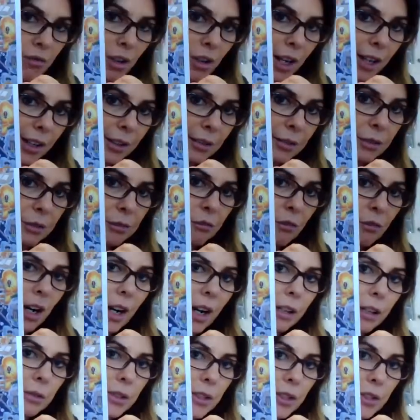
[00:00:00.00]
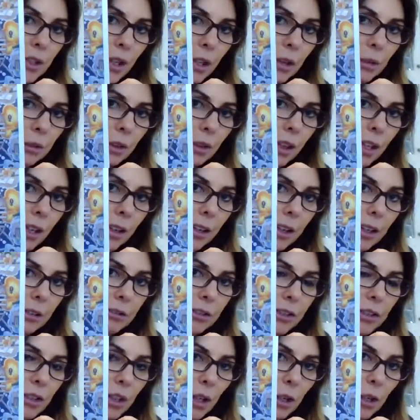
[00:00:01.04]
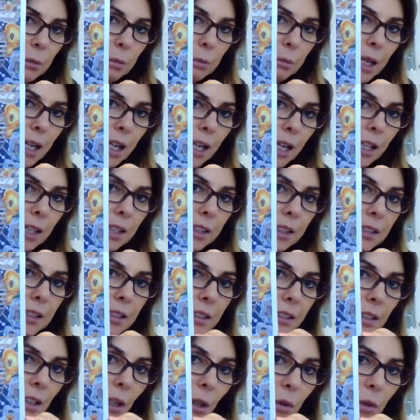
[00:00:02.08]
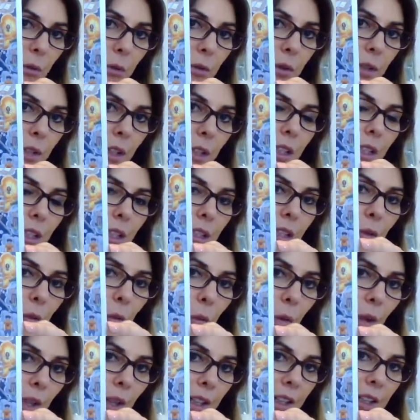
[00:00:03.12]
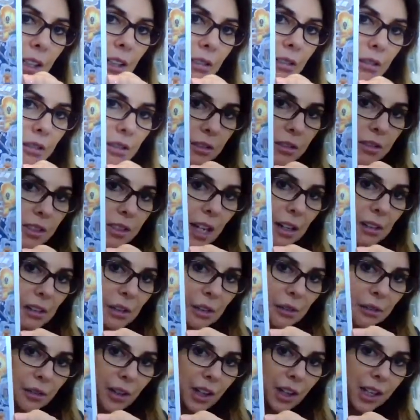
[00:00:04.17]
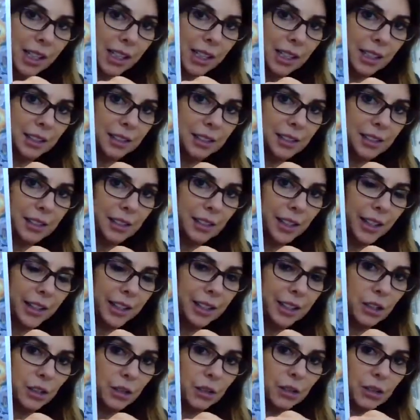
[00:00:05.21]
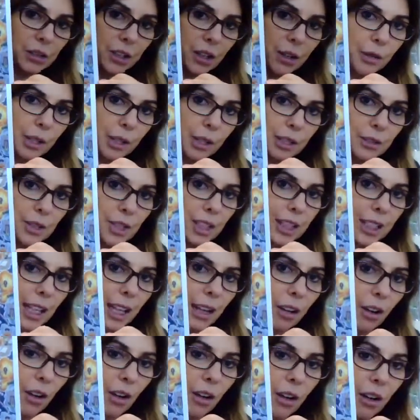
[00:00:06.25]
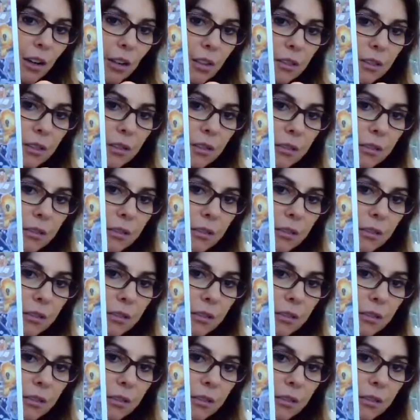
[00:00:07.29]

round and round his own life, his own mind, his own world, terrified, like doesn't know how to get off